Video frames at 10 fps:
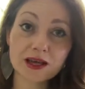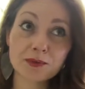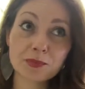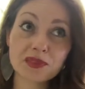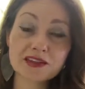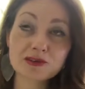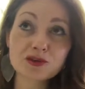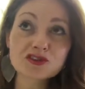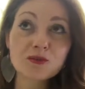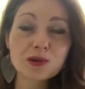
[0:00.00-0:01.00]
But there's
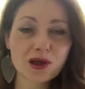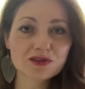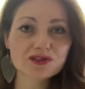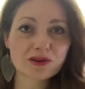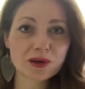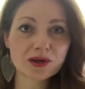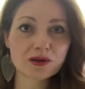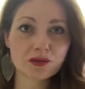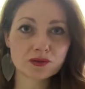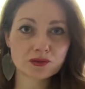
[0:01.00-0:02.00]
lots of plants growing
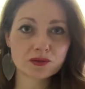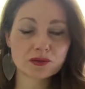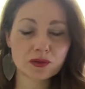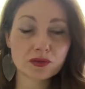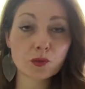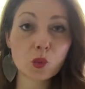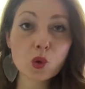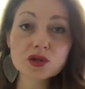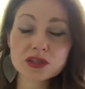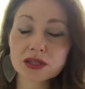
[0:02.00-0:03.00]
on the
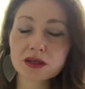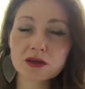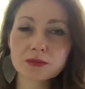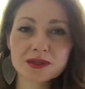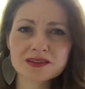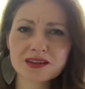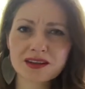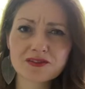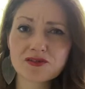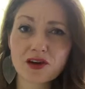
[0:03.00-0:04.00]
walk to the allotment. It's only
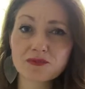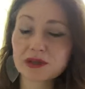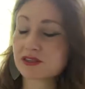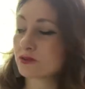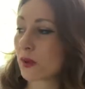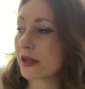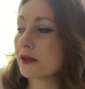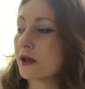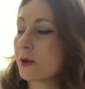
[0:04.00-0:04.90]
like 5 minutes away.